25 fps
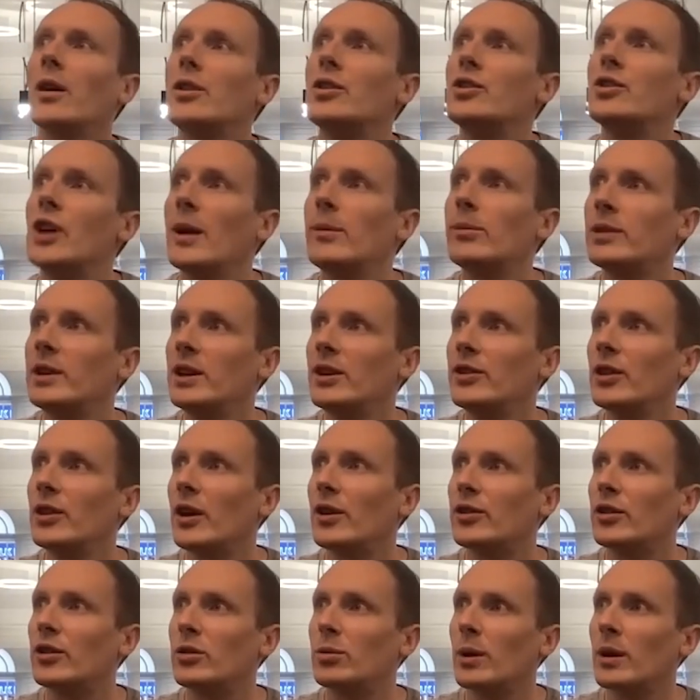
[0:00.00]
James
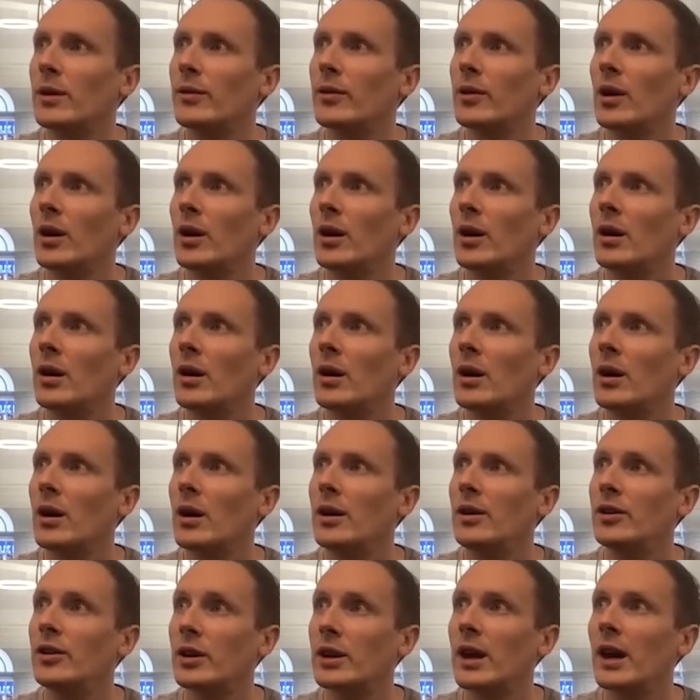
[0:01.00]
Lizards, who's one of our,
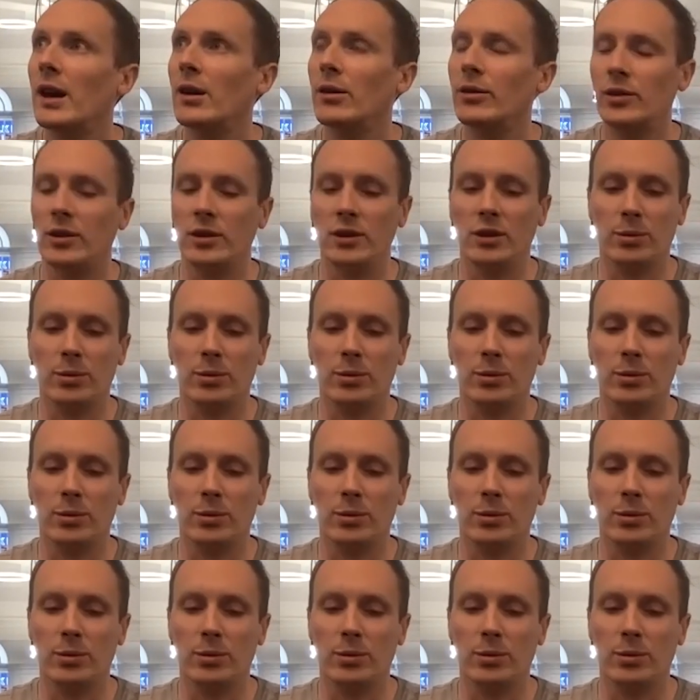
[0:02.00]
he's an accountant,